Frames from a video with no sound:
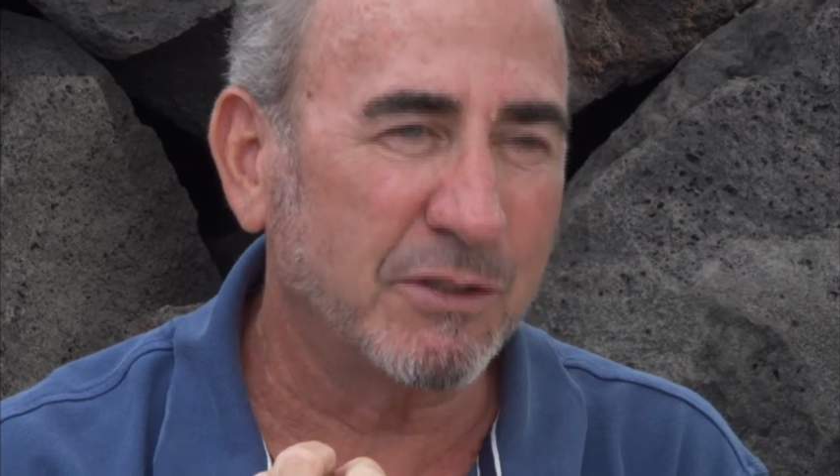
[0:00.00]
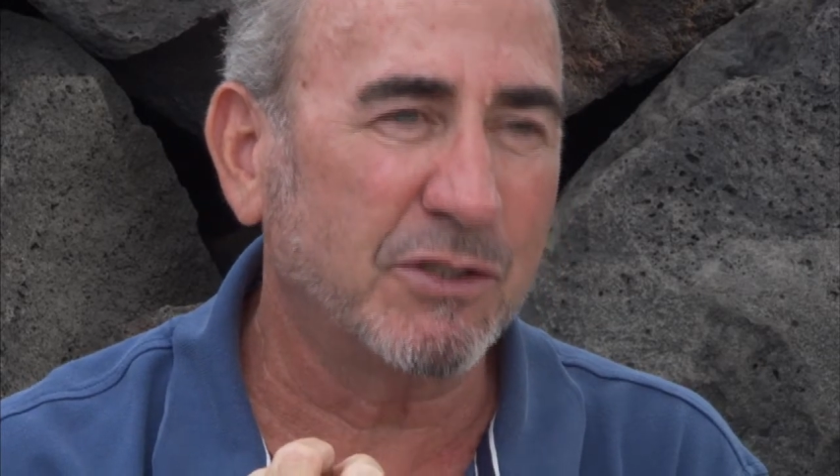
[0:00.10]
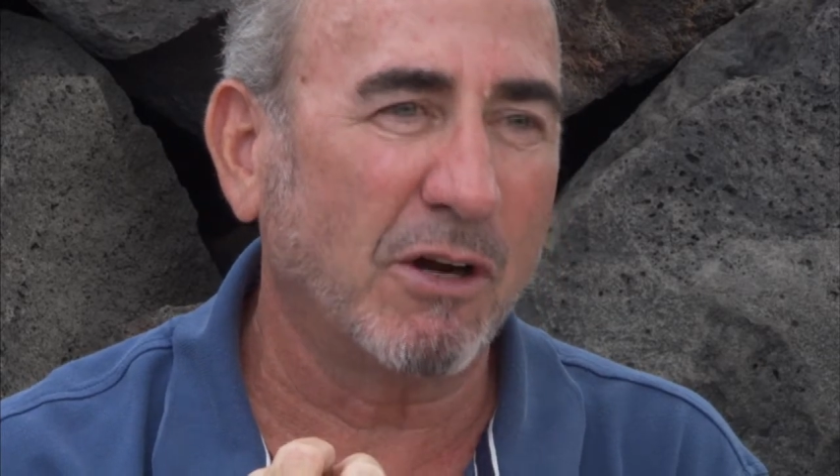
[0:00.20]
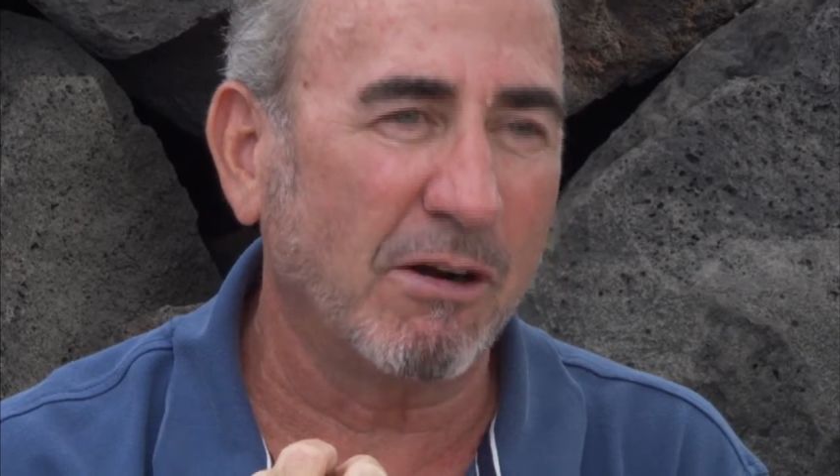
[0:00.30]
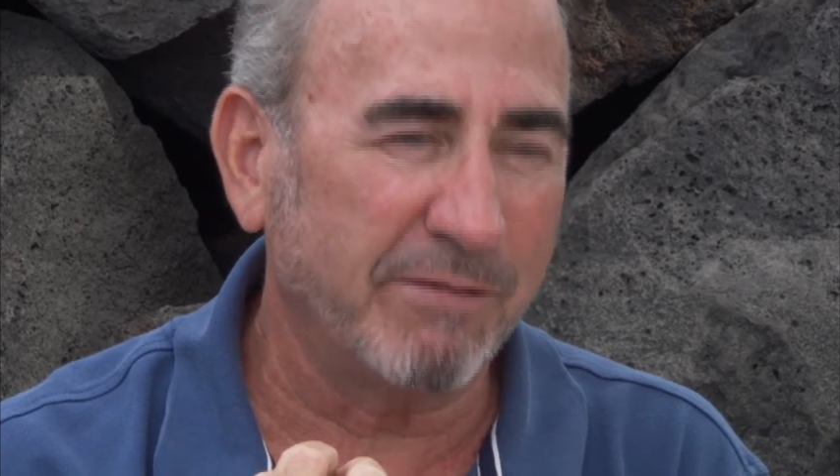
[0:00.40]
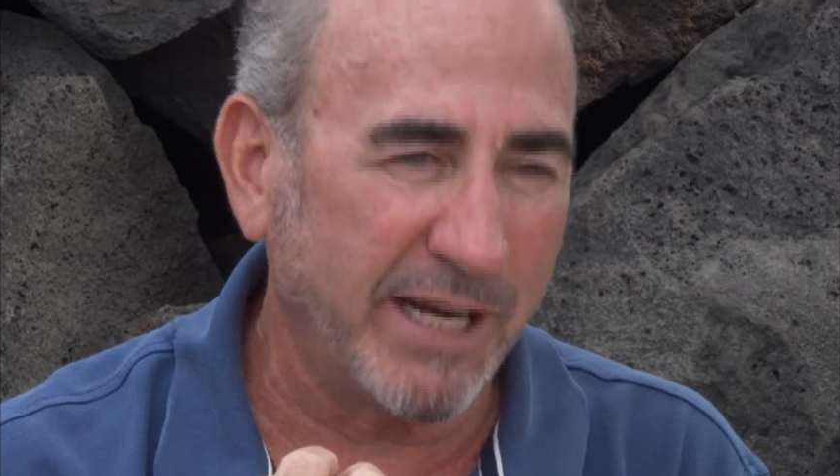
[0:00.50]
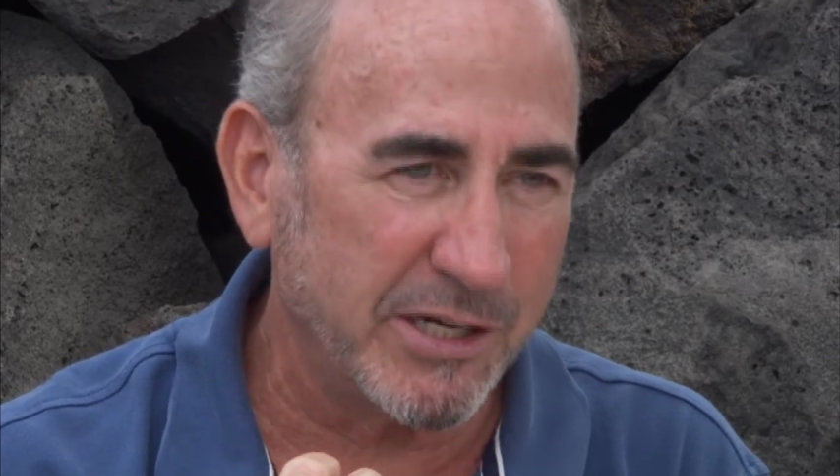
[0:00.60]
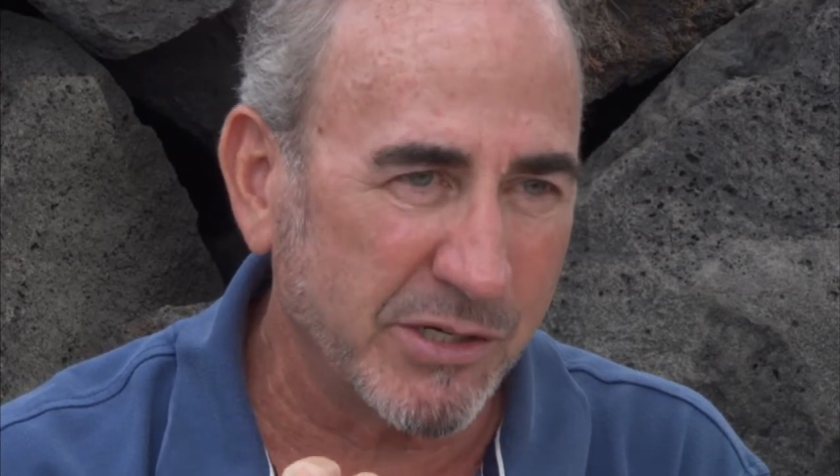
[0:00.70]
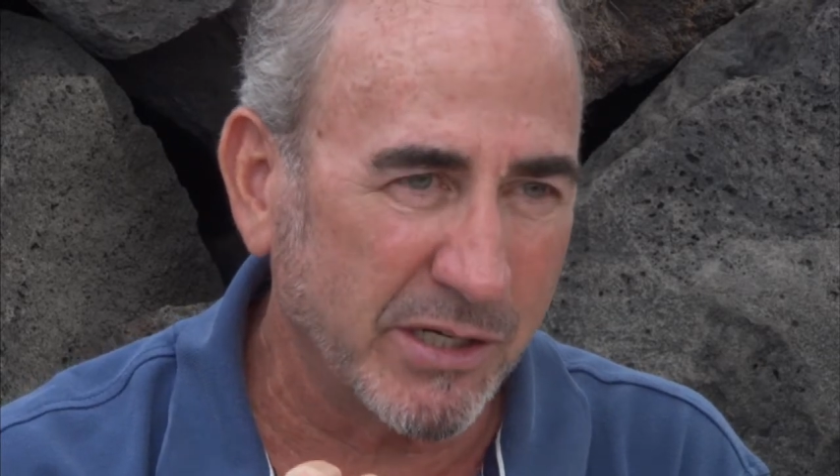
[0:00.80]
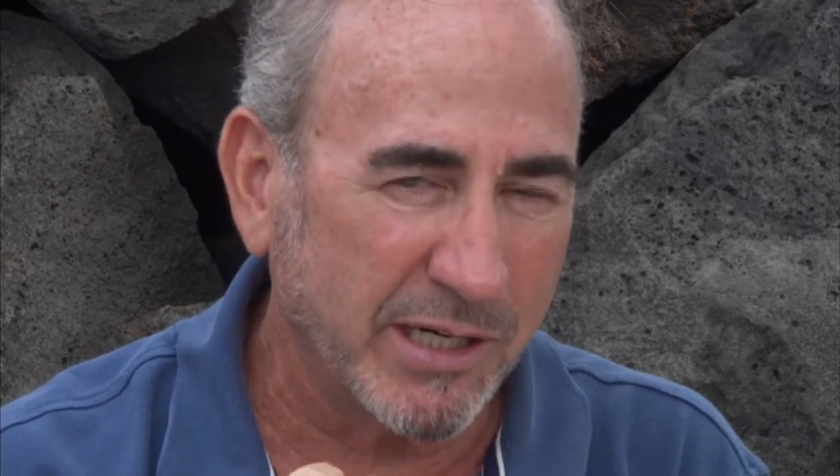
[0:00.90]

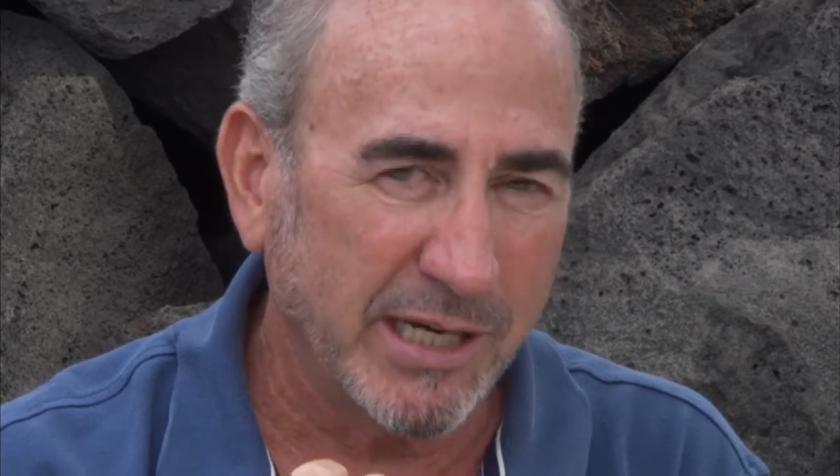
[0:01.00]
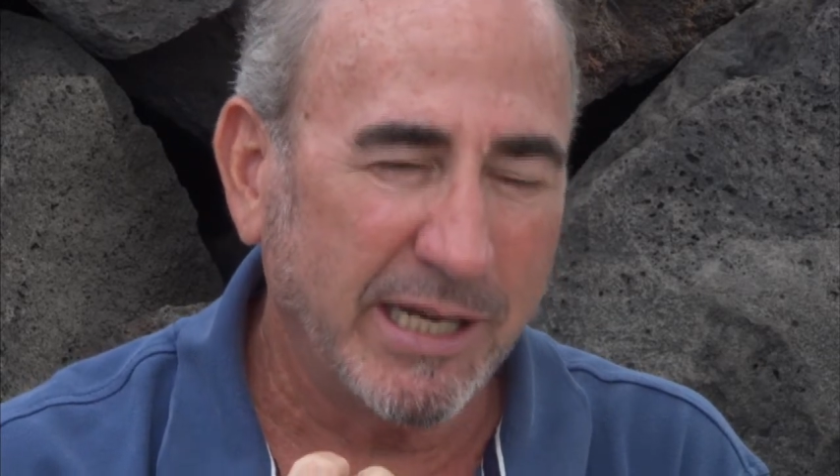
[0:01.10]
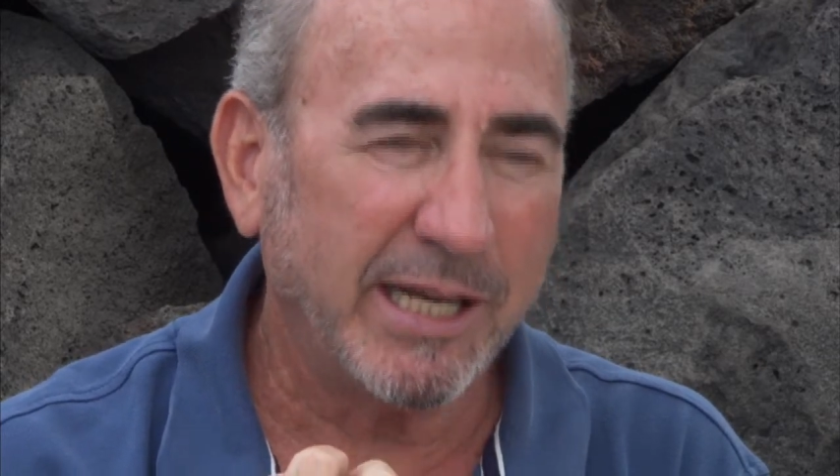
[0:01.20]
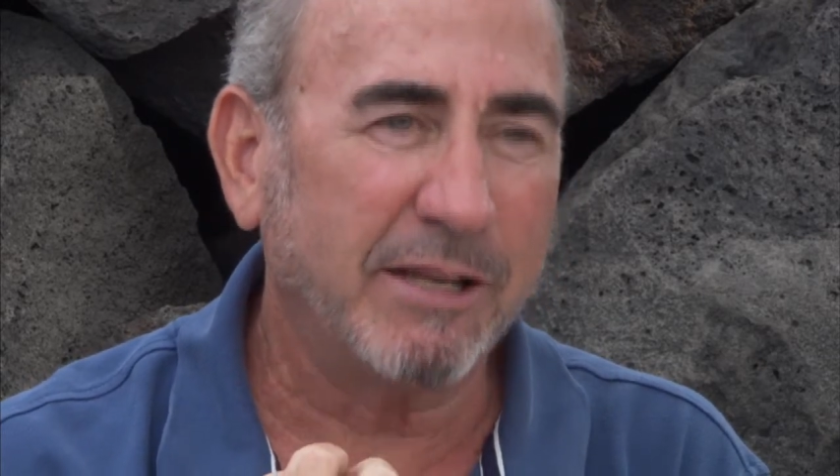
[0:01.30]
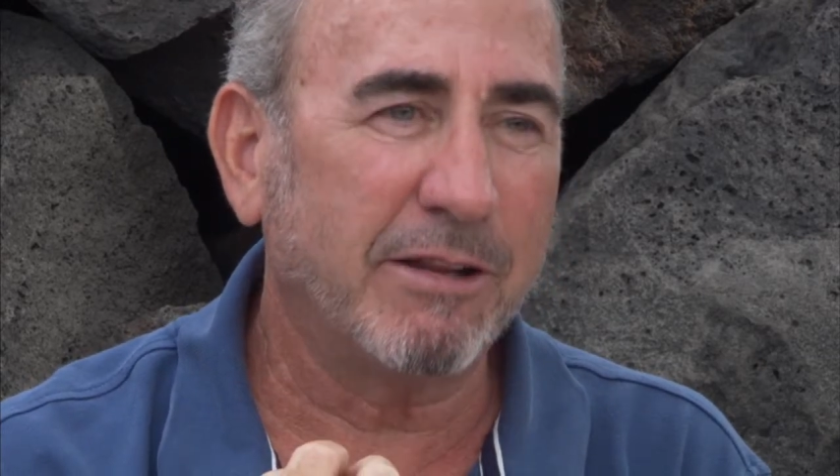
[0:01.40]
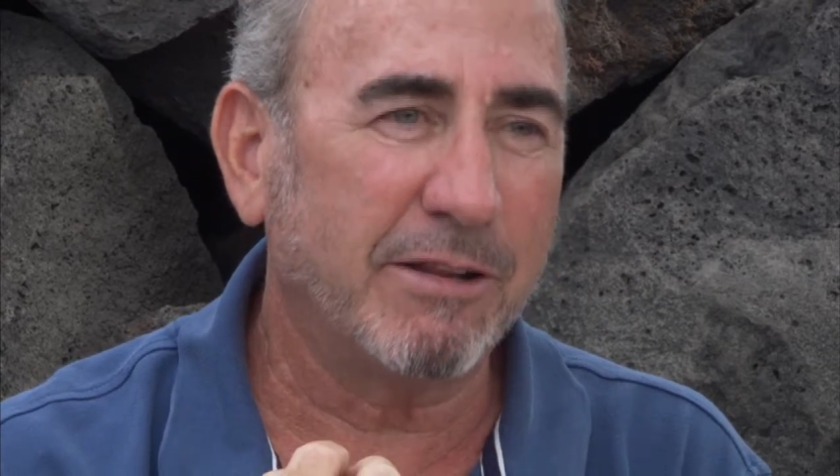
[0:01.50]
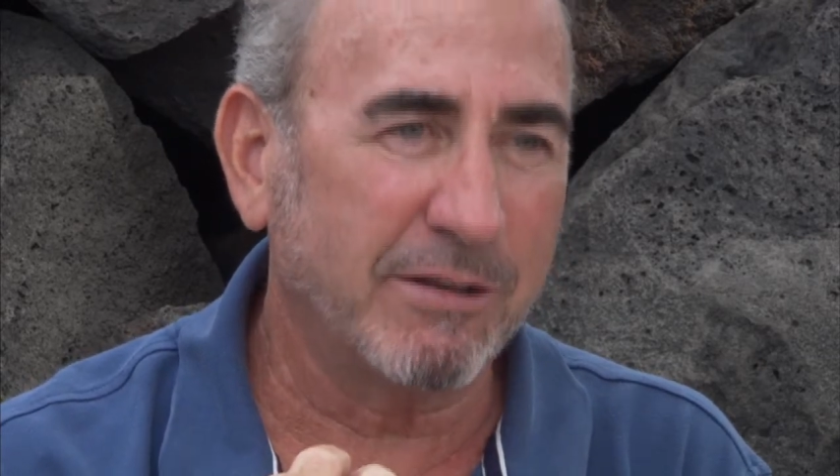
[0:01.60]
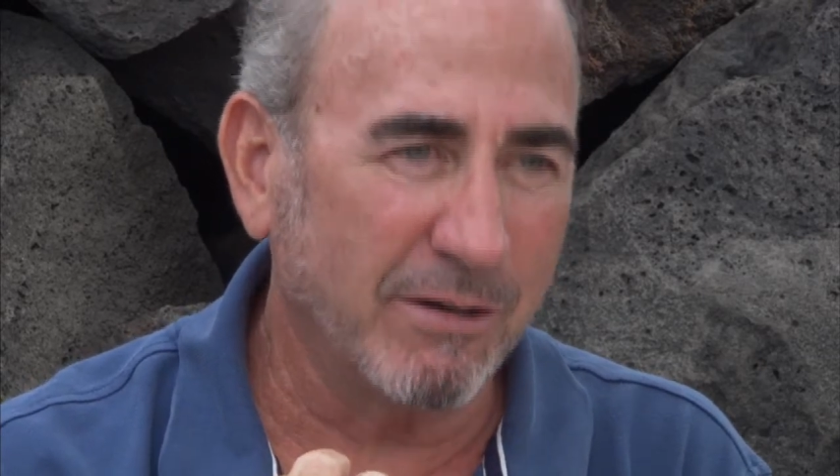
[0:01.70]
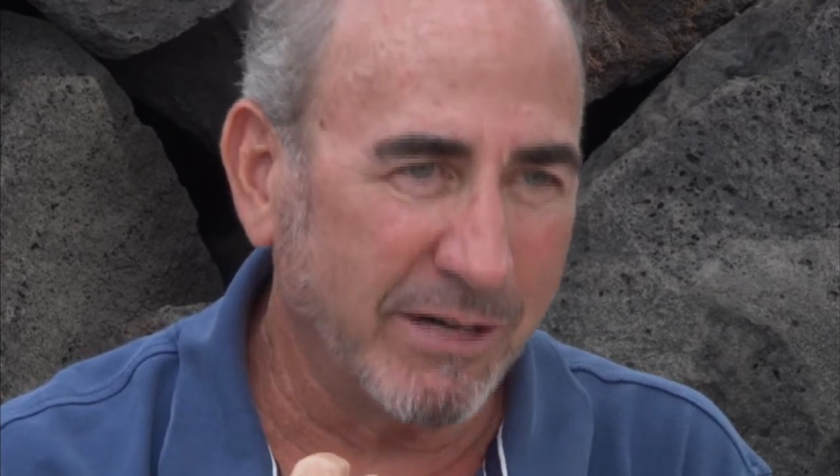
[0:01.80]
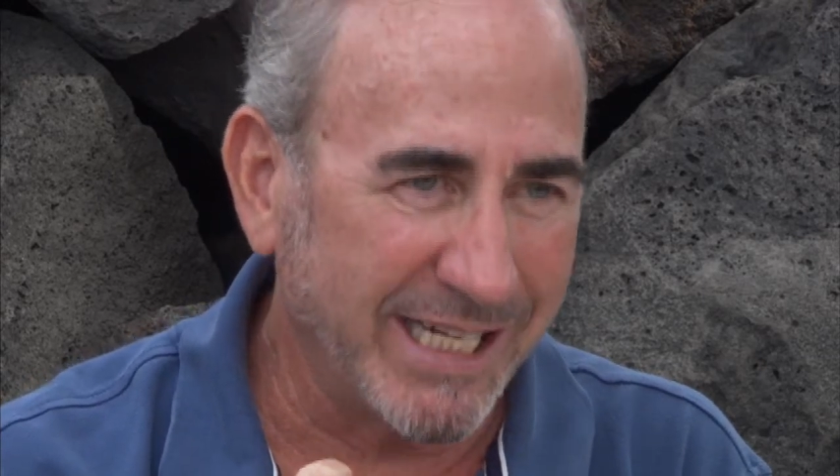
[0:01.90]
starvation in
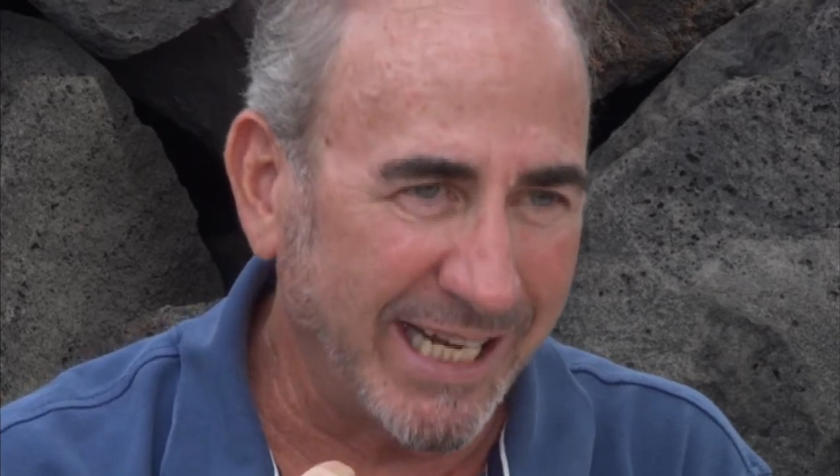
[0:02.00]
30